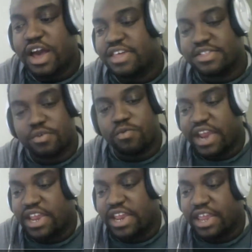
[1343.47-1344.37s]
writing
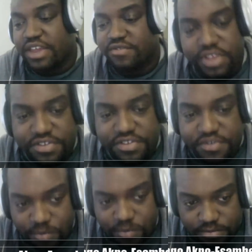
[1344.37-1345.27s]
for this
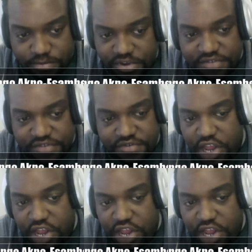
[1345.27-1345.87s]
was phenomenal.